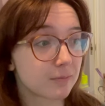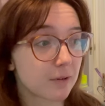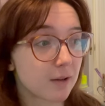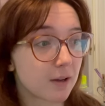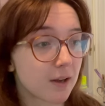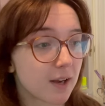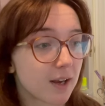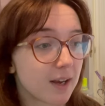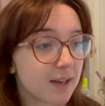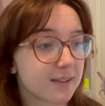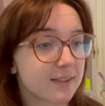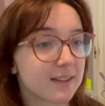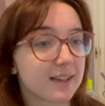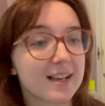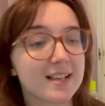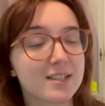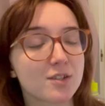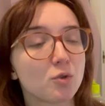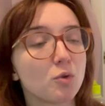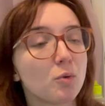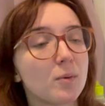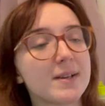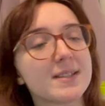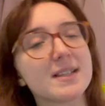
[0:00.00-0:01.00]
As
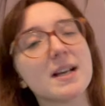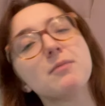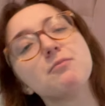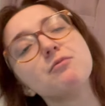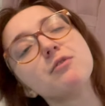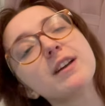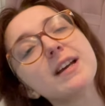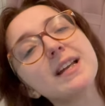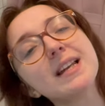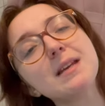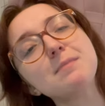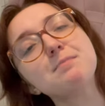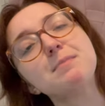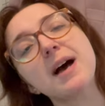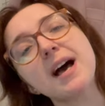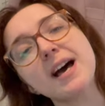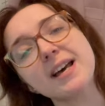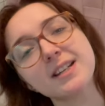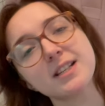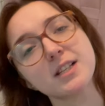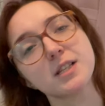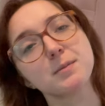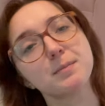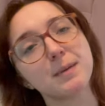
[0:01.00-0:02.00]
always, I'm really
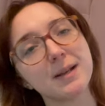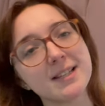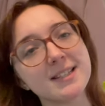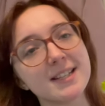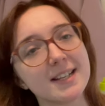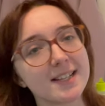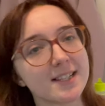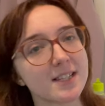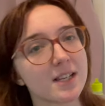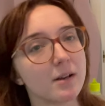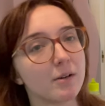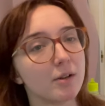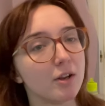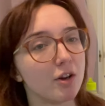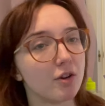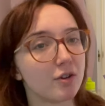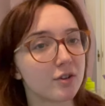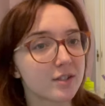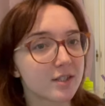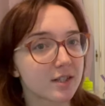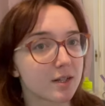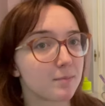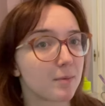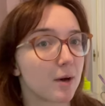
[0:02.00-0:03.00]
bad at splitting sew
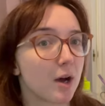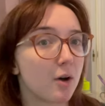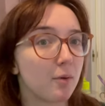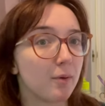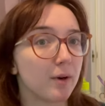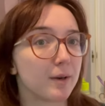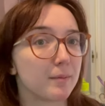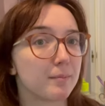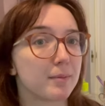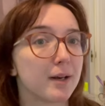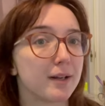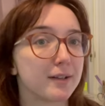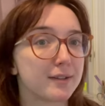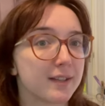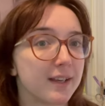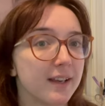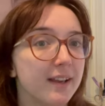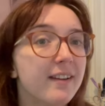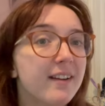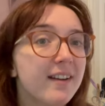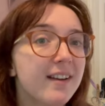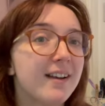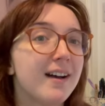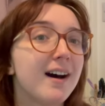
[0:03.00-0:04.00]
alongs to part one and part two.
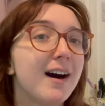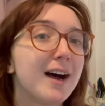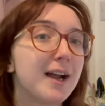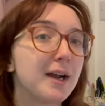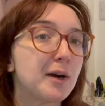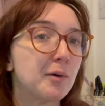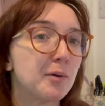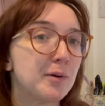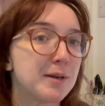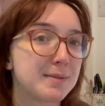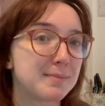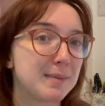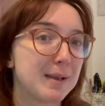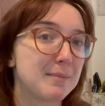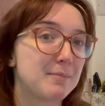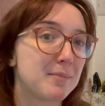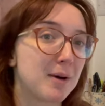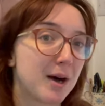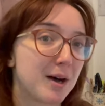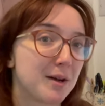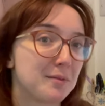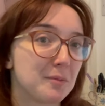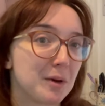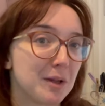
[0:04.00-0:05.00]
I always make
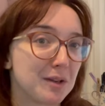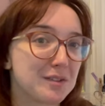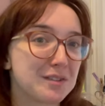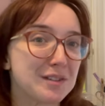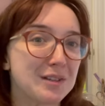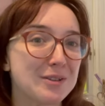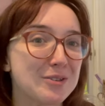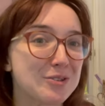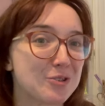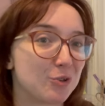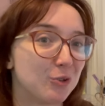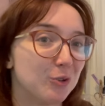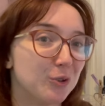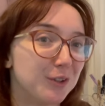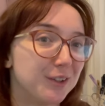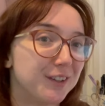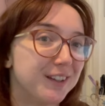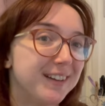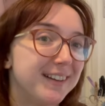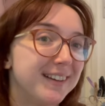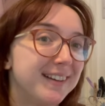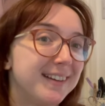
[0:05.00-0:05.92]
part one too short.